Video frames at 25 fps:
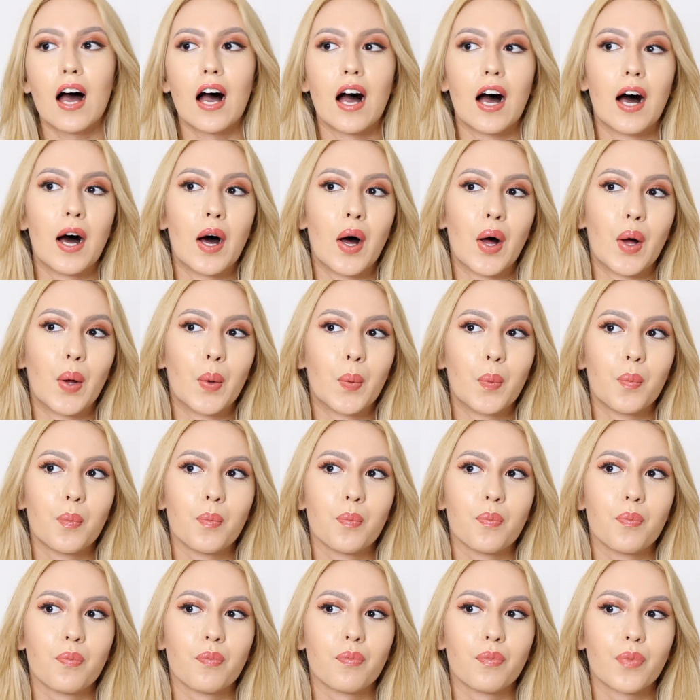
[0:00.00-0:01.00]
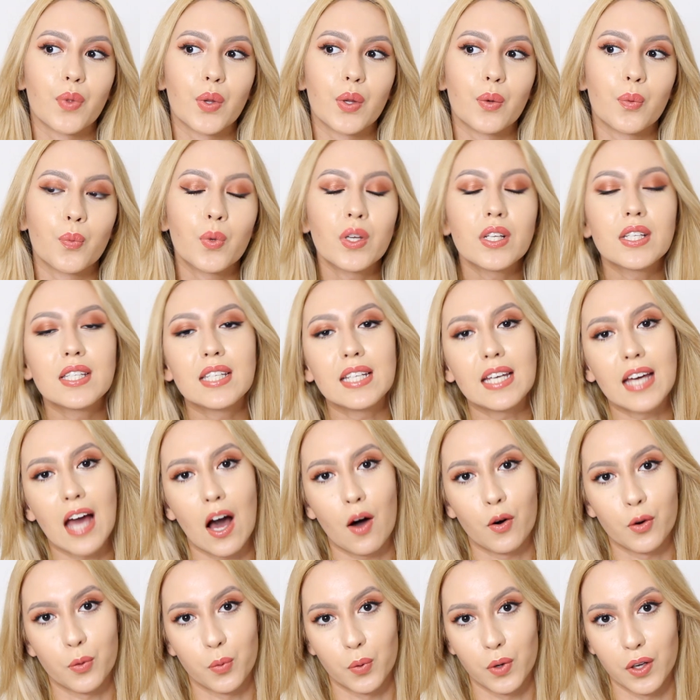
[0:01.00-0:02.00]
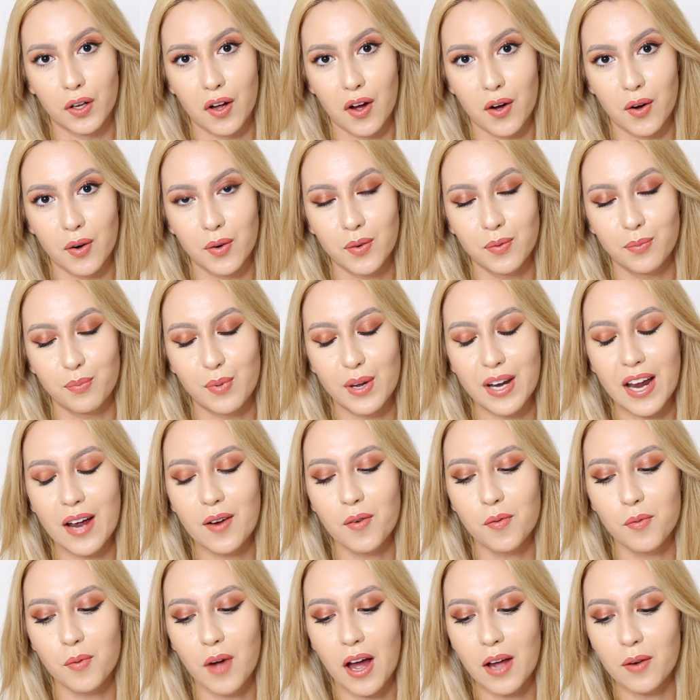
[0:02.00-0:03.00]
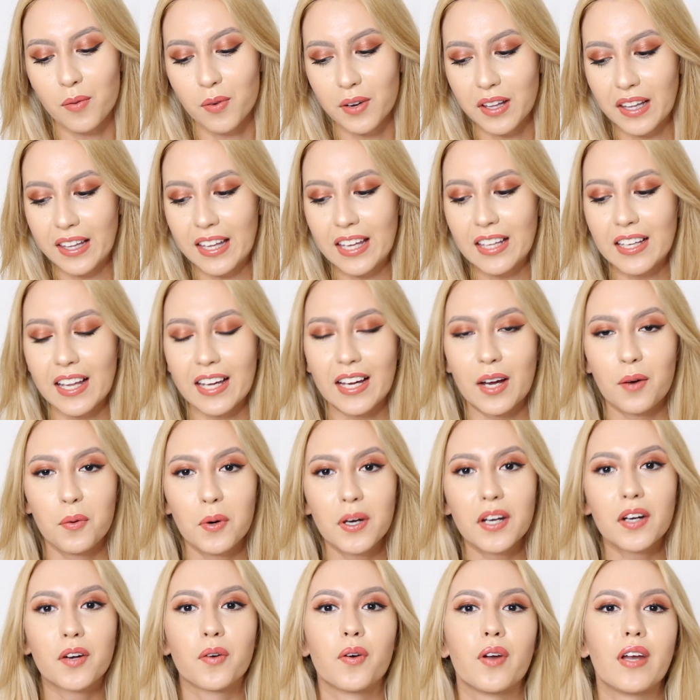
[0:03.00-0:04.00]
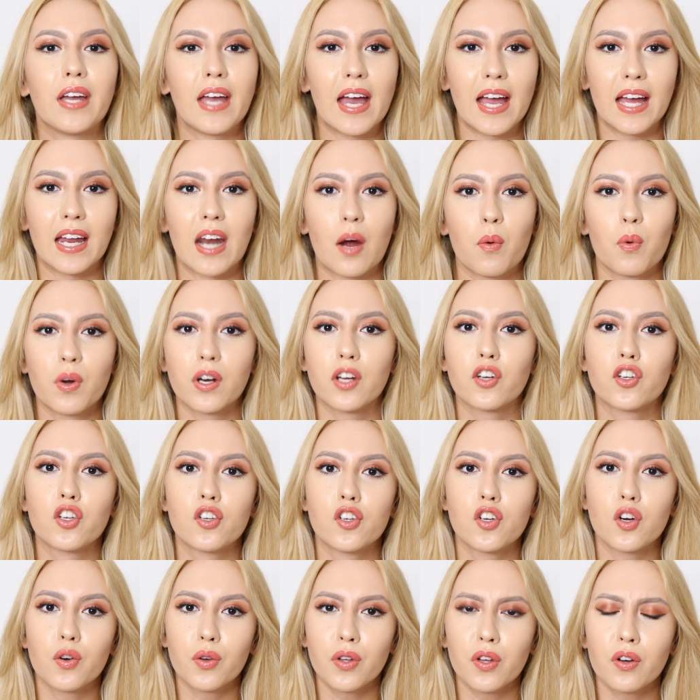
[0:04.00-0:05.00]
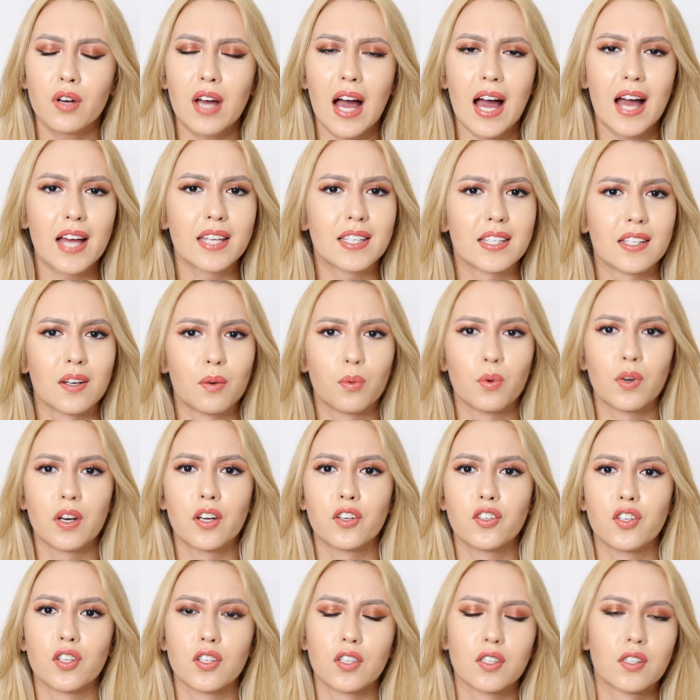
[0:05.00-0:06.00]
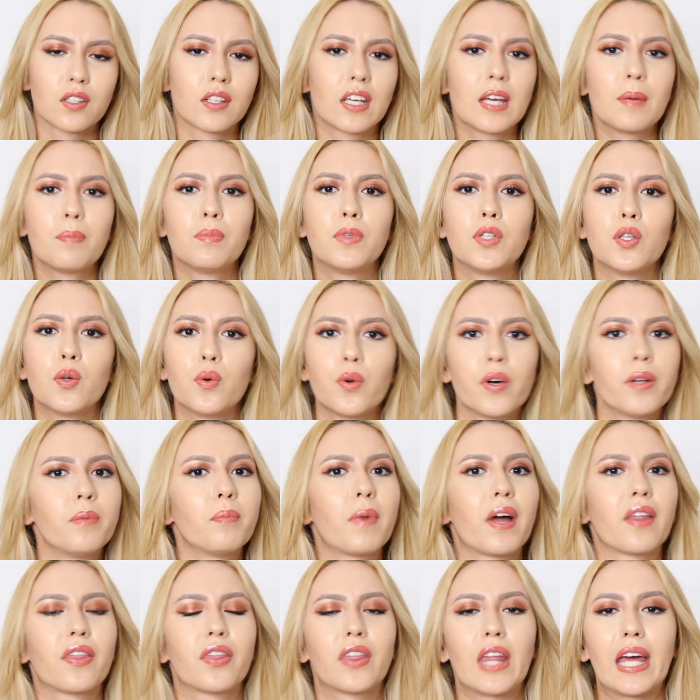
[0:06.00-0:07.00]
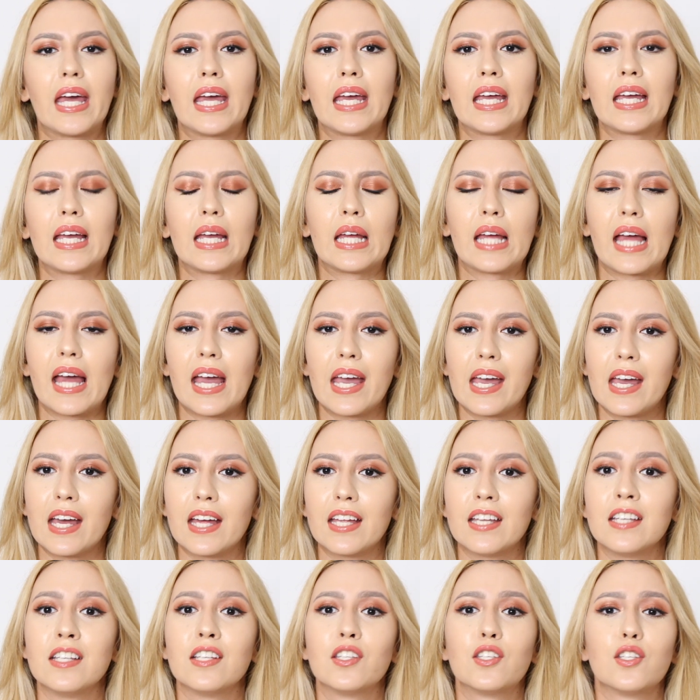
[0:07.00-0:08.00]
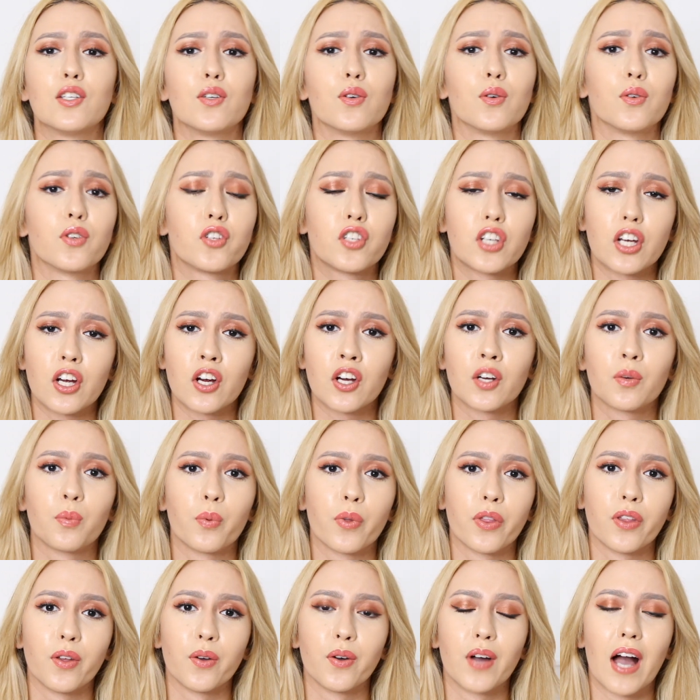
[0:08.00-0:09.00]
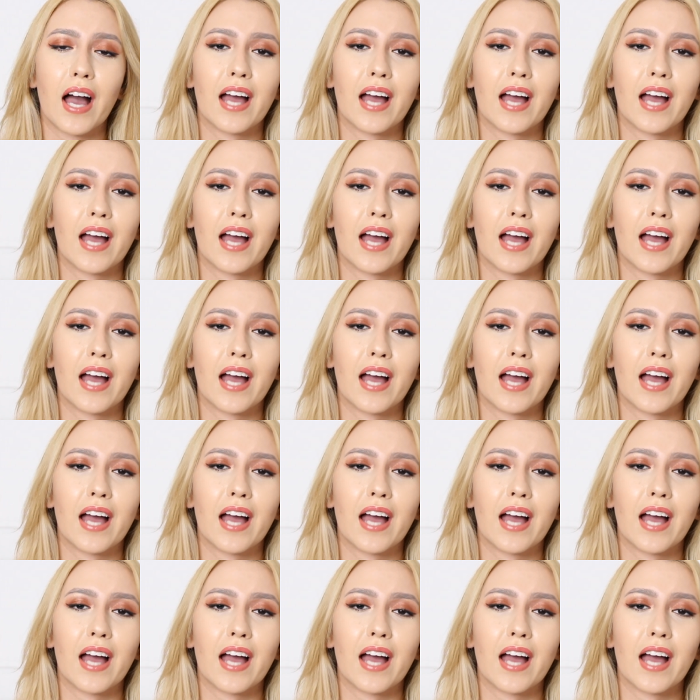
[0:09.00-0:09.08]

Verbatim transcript: Um, we'll see how it will go, but I, I really like, I want to create, I want to show you guys and I want to just keep doing my thing and to share it with you